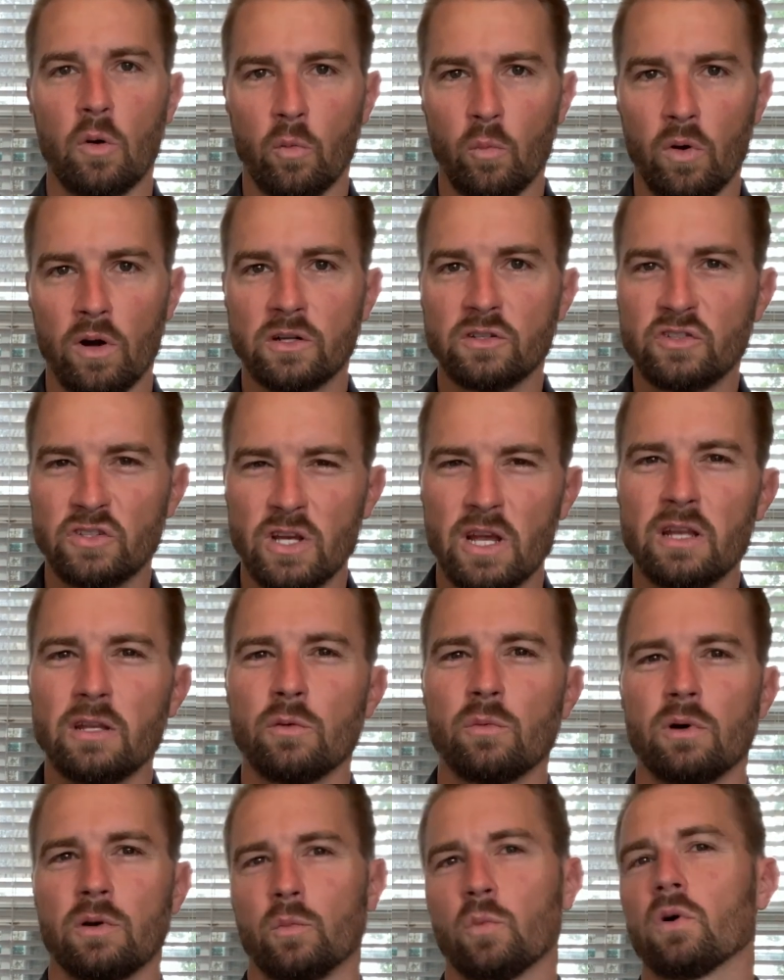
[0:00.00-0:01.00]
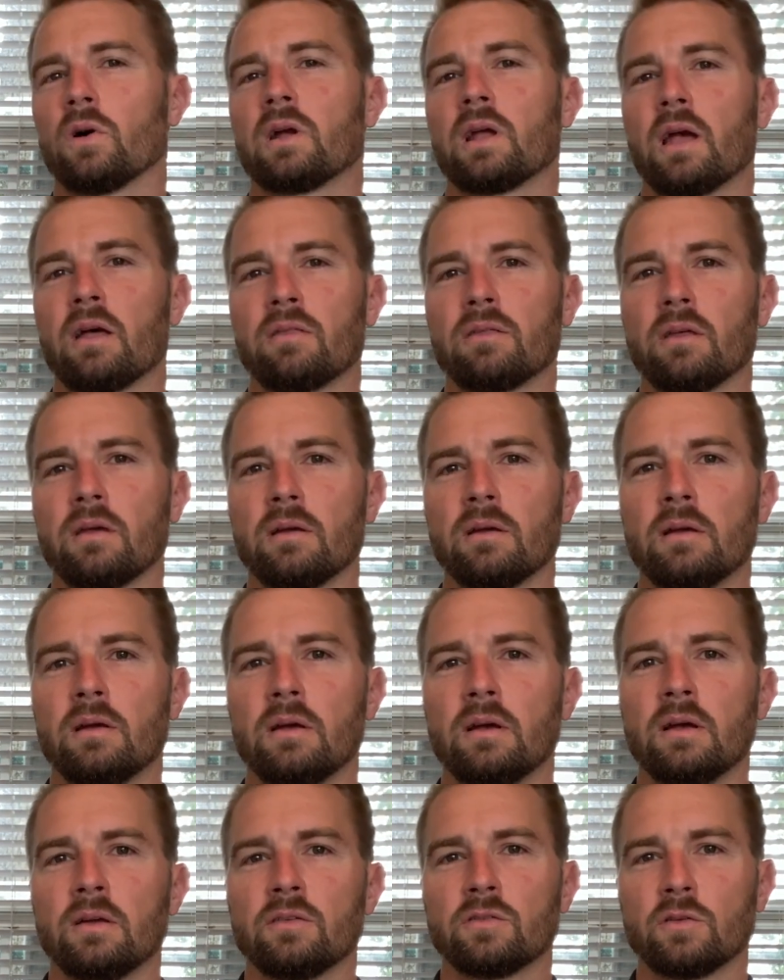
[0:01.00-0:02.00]
a genuine work ethic.
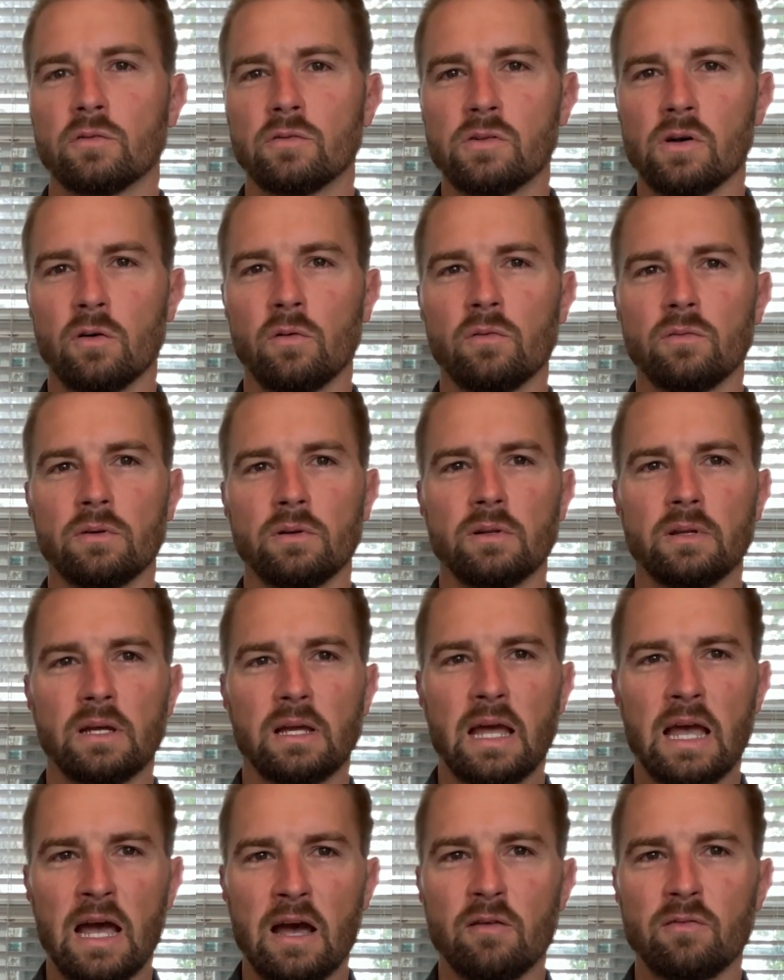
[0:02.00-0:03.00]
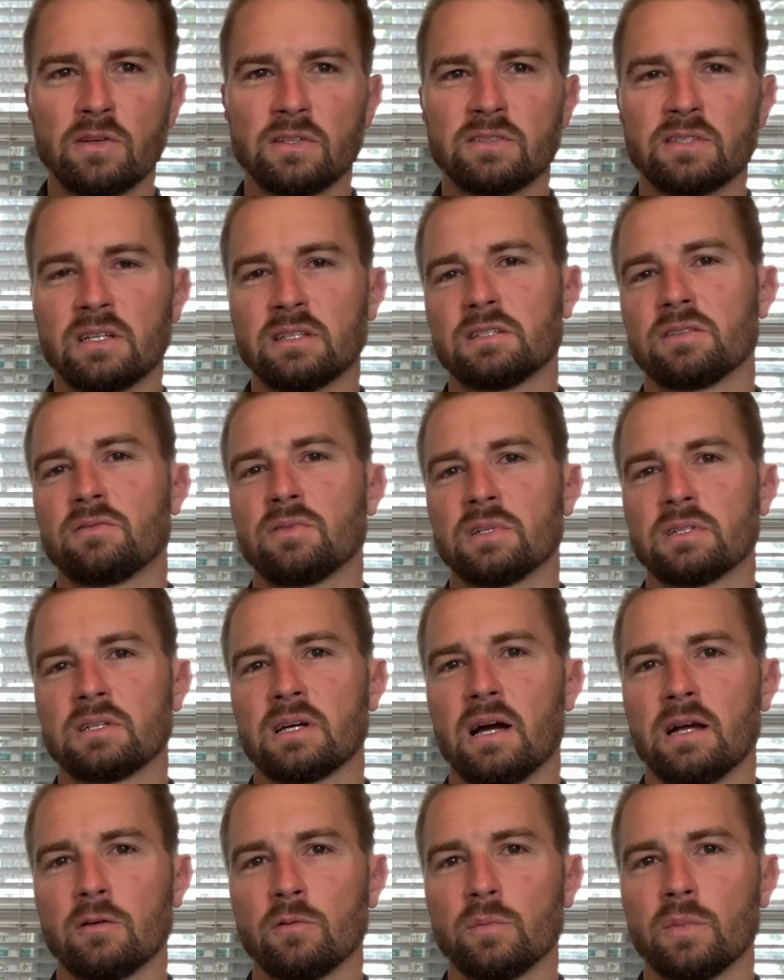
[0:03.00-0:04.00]
So don't have a sense of
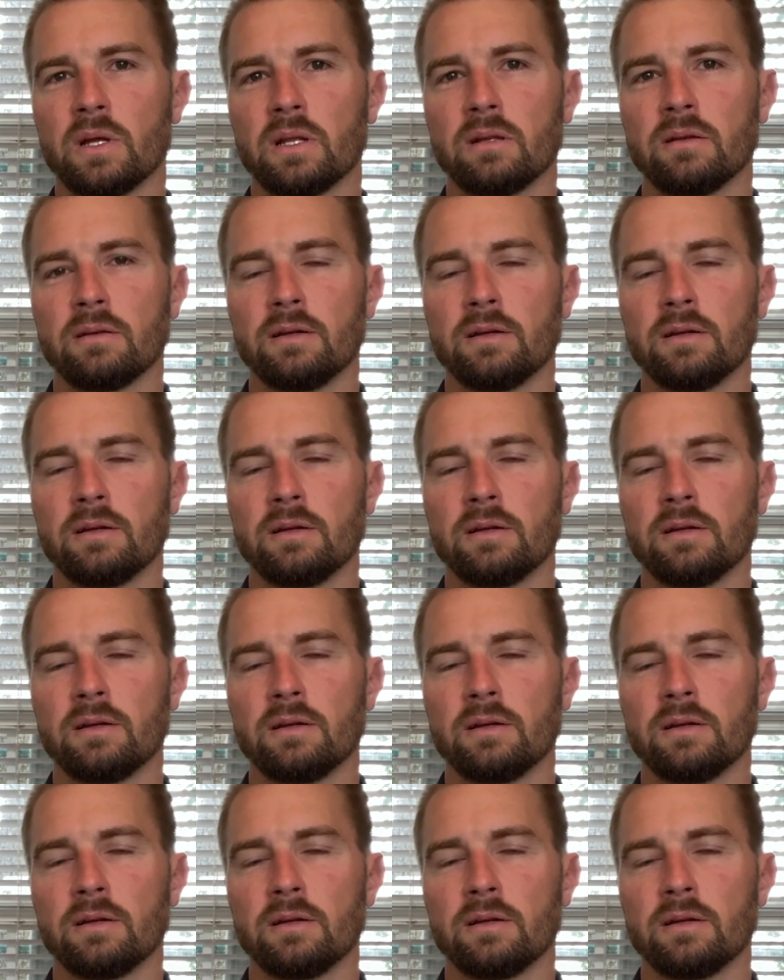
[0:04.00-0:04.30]
entitlement.